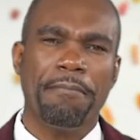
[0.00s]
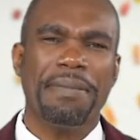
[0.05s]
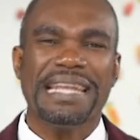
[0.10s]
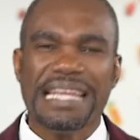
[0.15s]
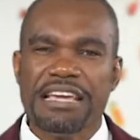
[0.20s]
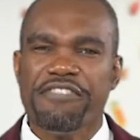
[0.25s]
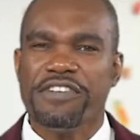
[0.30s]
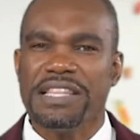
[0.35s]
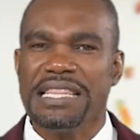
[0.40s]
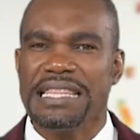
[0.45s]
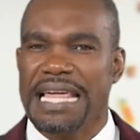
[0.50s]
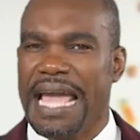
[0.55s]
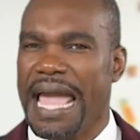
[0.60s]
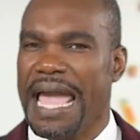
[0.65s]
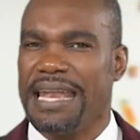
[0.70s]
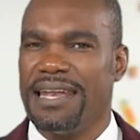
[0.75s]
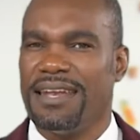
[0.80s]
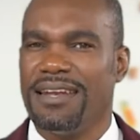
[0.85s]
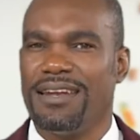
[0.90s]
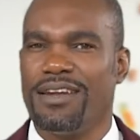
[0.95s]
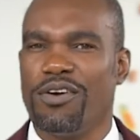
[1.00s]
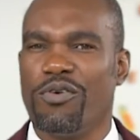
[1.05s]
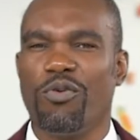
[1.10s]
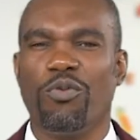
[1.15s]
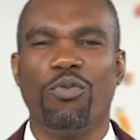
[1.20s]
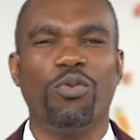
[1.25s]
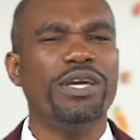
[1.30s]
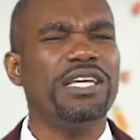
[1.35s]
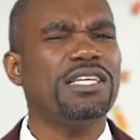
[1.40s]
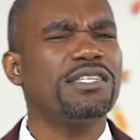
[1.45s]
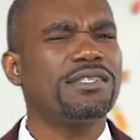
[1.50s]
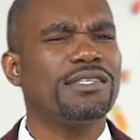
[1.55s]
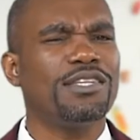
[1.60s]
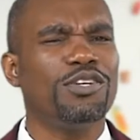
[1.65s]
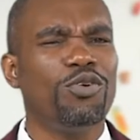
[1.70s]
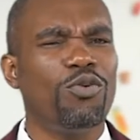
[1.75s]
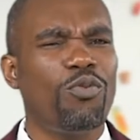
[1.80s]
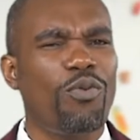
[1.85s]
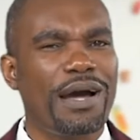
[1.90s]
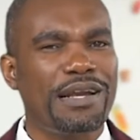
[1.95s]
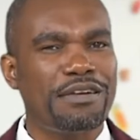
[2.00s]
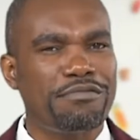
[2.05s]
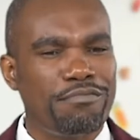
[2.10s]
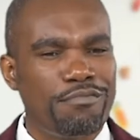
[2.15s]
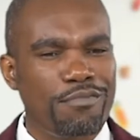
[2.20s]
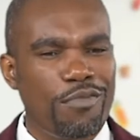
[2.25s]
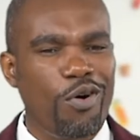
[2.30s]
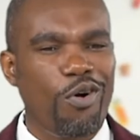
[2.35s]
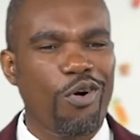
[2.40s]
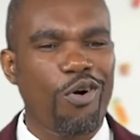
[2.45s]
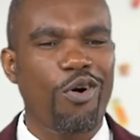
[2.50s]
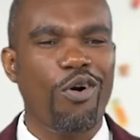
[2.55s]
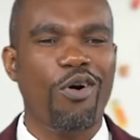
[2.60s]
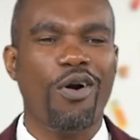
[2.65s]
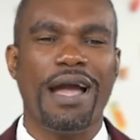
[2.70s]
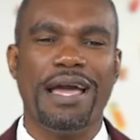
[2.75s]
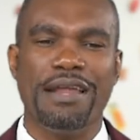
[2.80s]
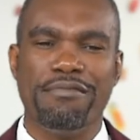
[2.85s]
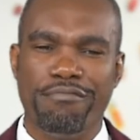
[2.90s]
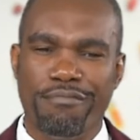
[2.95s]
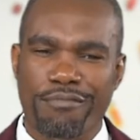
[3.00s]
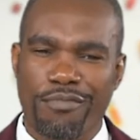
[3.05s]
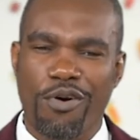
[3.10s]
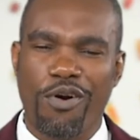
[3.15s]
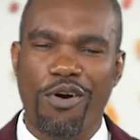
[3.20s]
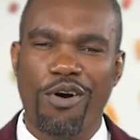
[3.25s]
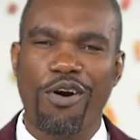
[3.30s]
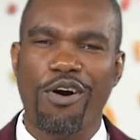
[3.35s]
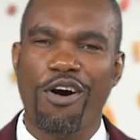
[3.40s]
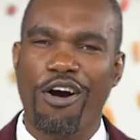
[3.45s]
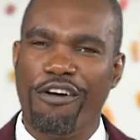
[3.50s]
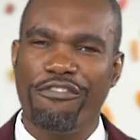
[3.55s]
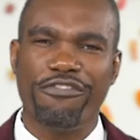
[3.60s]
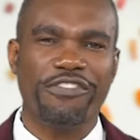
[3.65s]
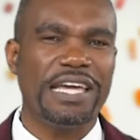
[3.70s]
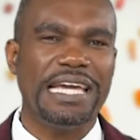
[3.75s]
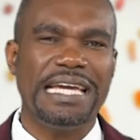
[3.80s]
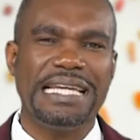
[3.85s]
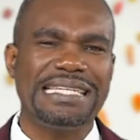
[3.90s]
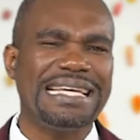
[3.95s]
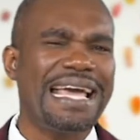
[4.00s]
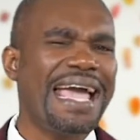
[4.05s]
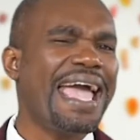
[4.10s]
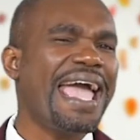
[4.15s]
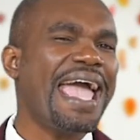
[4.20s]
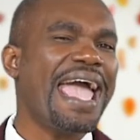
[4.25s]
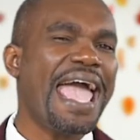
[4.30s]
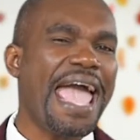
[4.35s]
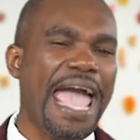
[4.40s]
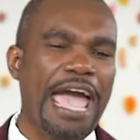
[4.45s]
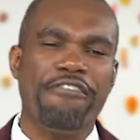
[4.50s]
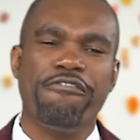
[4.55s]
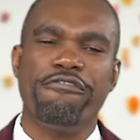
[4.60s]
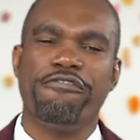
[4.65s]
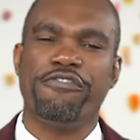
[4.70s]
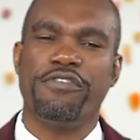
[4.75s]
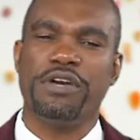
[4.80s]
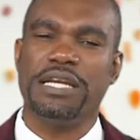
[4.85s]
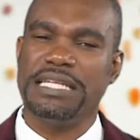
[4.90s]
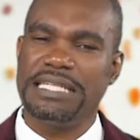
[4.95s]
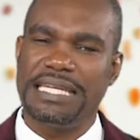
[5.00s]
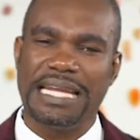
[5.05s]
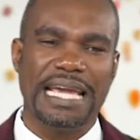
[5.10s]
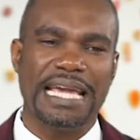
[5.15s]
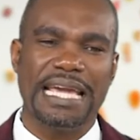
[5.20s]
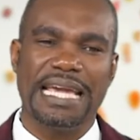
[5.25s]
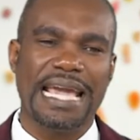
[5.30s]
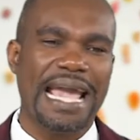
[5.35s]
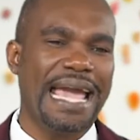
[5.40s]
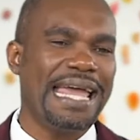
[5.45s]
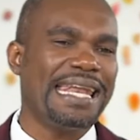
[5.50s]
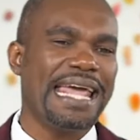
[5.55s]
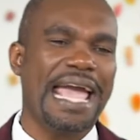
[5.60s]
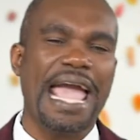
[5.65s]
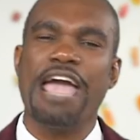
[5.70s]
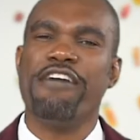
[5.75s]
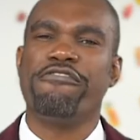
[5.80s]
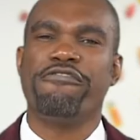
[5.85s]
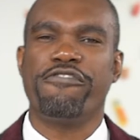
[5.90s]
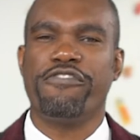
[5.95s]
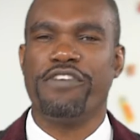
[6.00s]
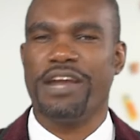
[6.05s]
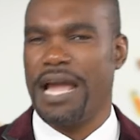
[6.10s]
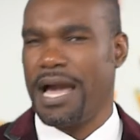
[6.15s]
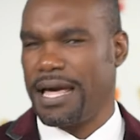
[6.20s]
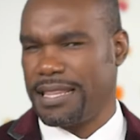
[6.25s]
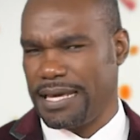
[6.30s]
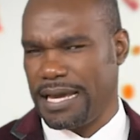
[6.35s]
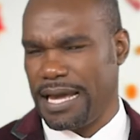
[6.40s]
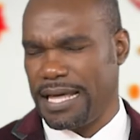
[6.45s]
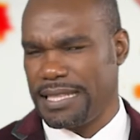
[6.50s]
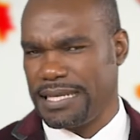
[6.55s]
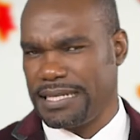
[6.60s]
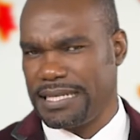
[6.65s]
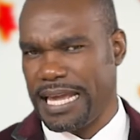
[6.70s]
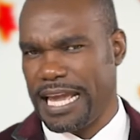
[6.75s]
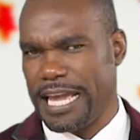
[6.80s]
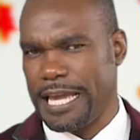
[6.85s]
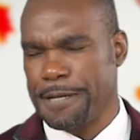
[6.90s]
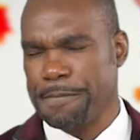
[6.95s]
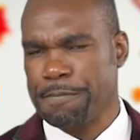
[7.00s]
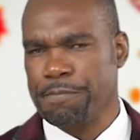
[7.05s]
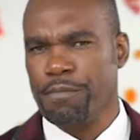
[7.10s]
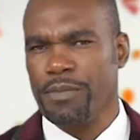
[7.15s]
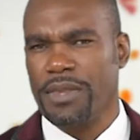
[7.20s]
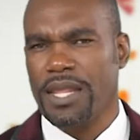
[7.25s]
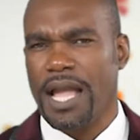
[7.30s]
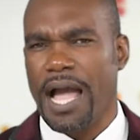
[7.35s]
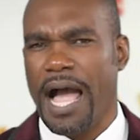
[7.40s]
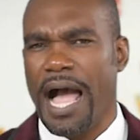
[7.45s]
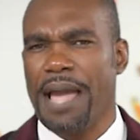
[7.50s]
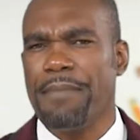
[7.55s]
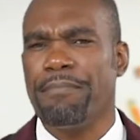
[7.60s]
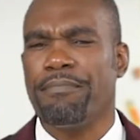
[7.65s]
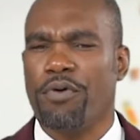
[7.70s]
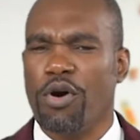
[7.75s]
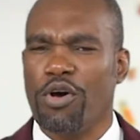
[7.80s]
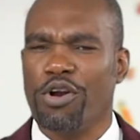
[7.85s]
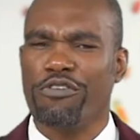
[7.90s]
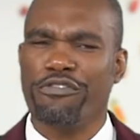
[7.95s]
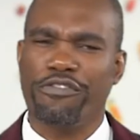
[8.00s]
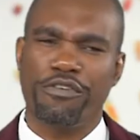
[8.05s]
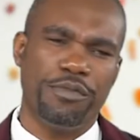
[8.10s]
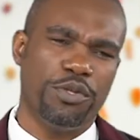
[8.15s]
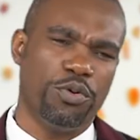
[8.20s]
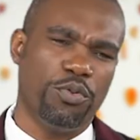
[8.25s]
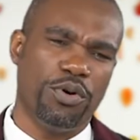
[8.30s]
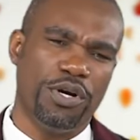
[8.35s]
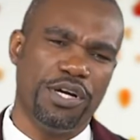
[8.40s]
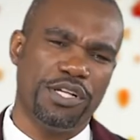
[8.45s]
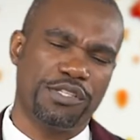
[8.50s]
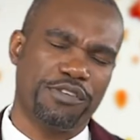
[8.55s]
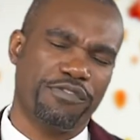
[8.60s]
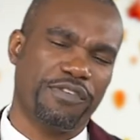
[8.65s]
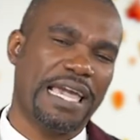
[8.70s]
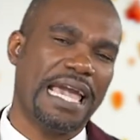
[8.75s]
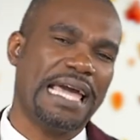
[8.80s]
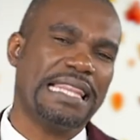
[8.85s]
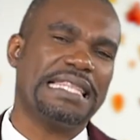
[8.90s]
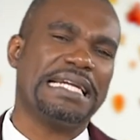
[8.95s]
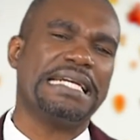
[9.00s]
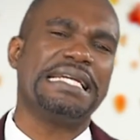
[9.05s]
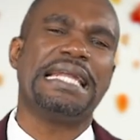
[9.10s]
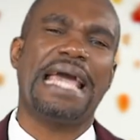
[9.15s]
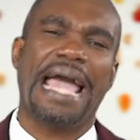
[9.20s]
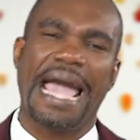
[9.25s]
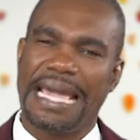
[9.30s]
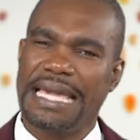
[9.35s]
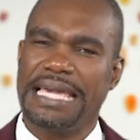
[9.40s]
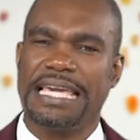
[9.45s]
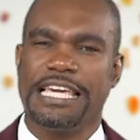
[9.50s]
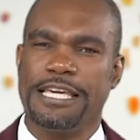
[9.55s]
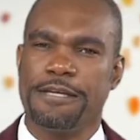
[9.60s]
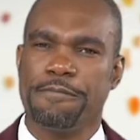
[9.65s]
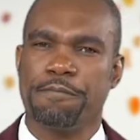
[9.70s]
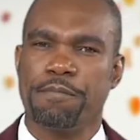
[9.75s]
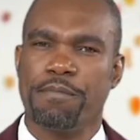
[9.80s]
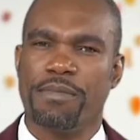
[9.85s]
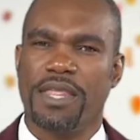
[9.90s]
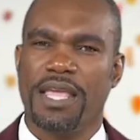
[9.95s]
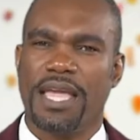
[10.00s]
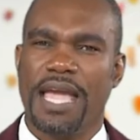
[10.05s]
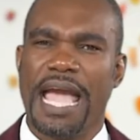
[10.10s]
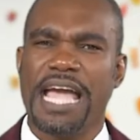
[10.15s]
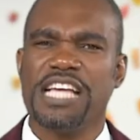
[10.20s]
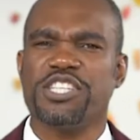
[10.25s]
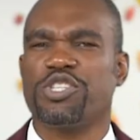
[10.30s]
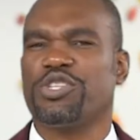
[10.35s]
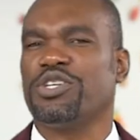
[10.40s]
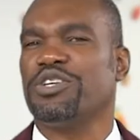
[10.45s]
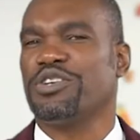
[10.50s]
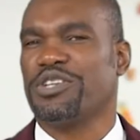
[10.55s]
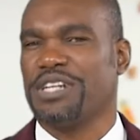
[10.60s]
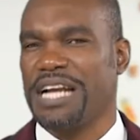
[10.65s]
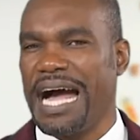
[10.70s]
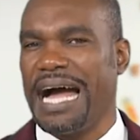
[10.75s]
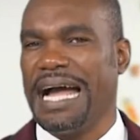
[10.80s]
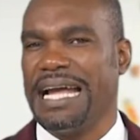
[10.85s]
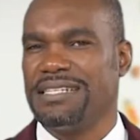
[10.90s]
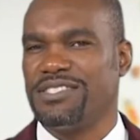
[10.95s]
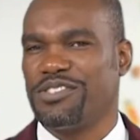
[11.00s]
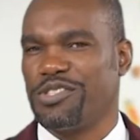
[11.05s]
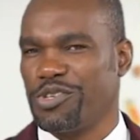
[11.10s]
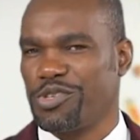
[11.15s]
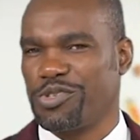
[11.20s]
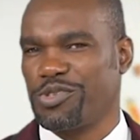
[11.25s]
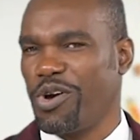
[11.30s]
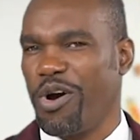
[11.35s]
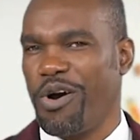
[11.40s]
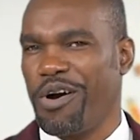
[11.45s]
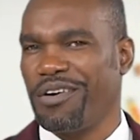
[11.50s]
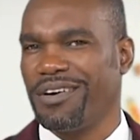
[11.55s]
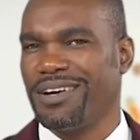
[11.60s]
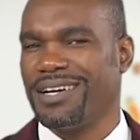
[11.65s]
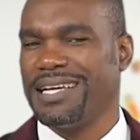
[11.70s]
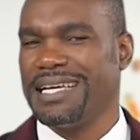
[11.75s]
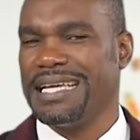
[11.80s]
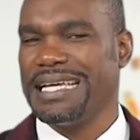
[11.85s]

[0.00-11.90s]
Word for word: But even then, we still want more and more of it every day and every other other day. I borrow from the words of Katherine Hankey as she writes the song,